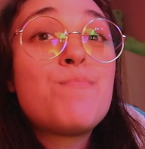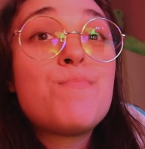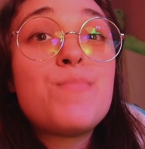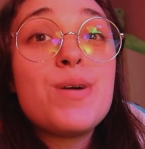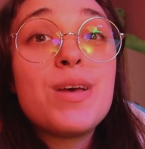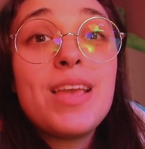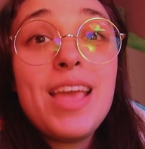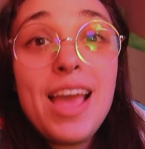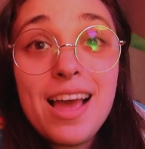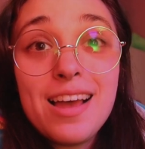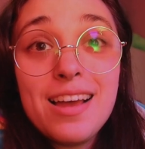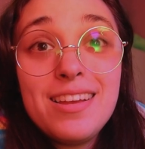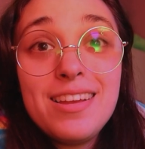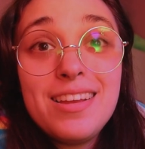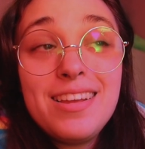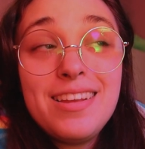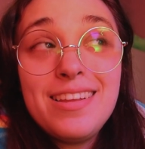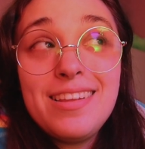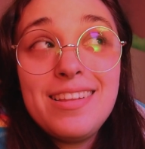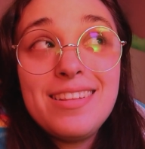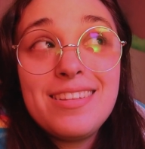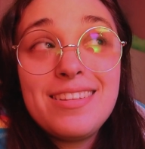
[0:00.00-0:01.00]
But yeah,
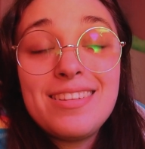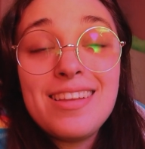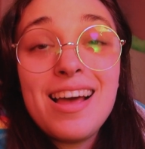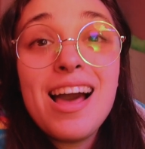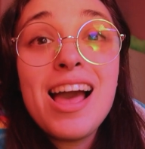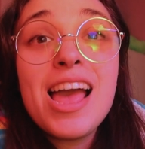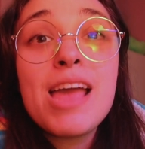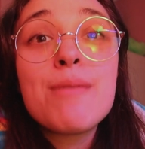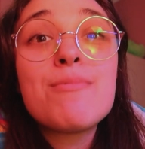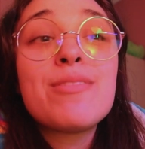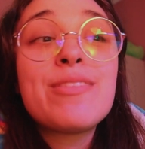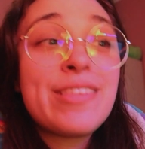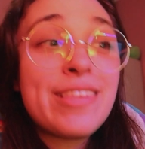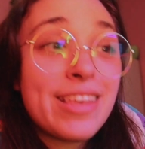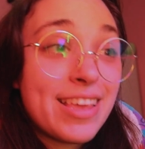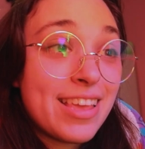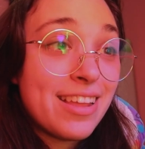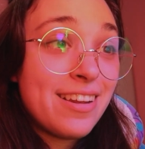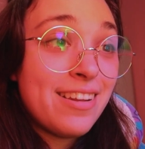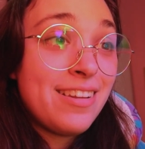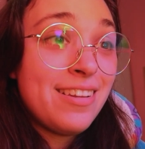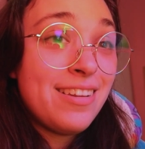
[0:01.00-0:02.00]
time is
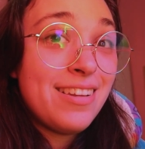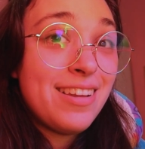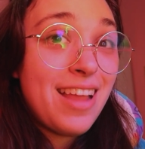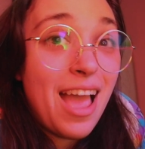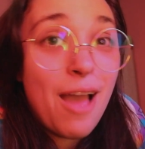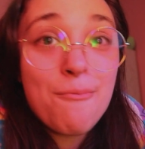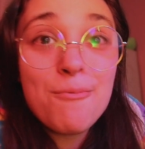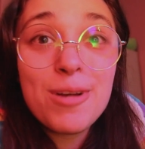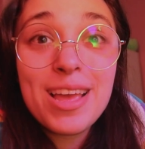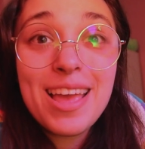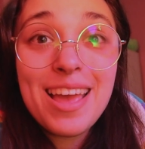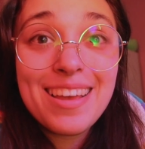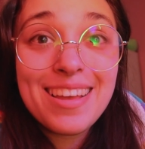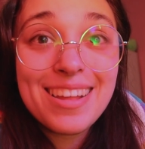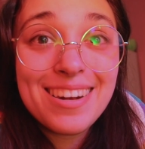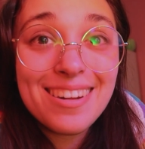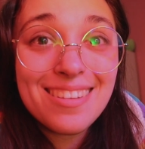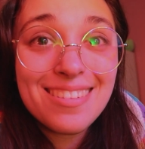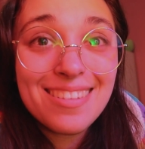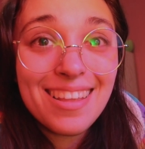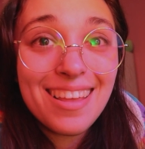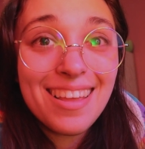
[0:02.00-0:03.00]
ticking and we're getting
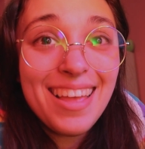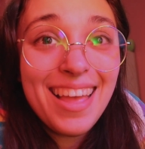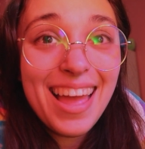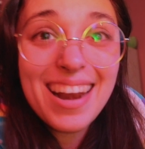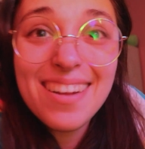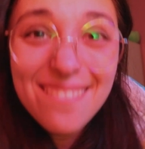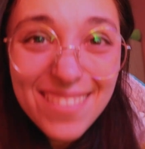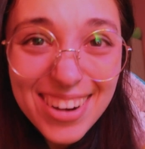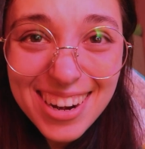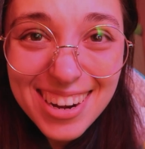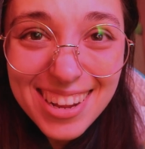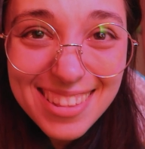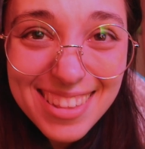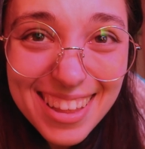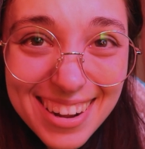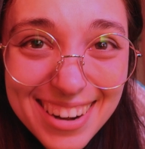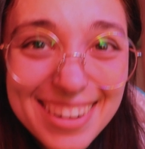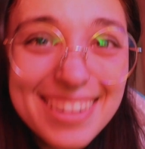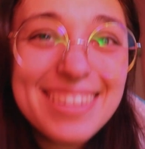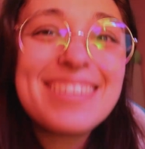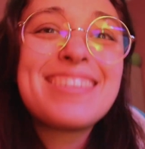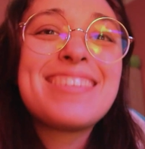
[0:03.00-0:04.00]
closer. And I'm very
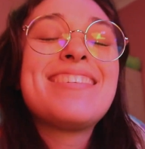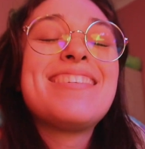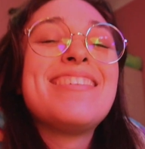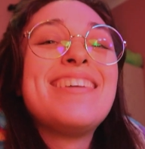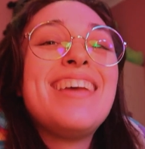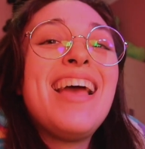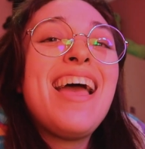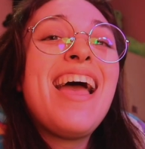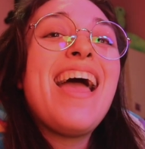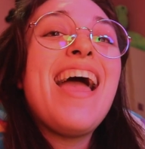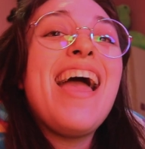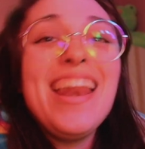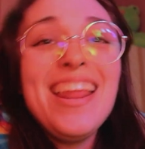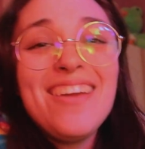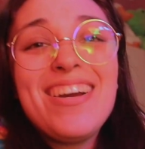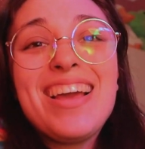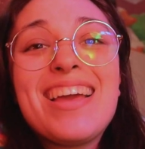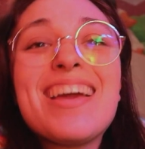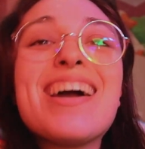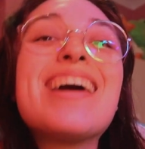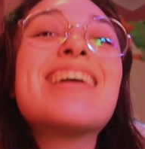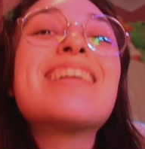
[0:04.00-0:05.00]
excited.
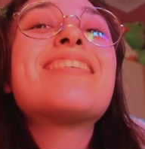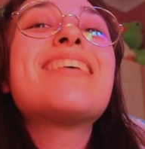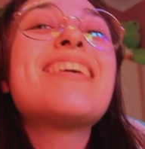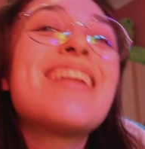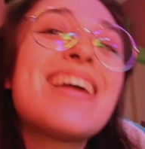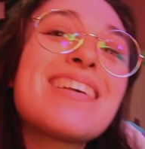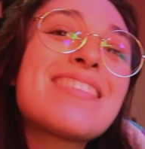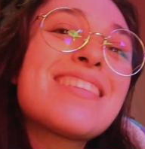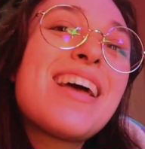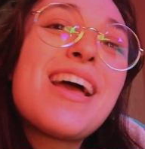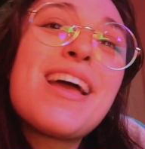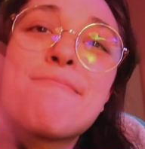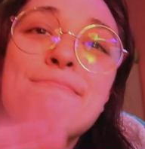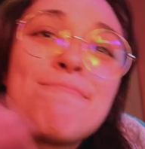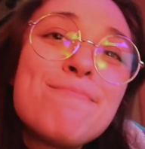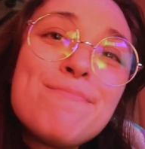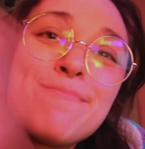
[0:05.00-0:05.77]
Anyway, I'll see you next time.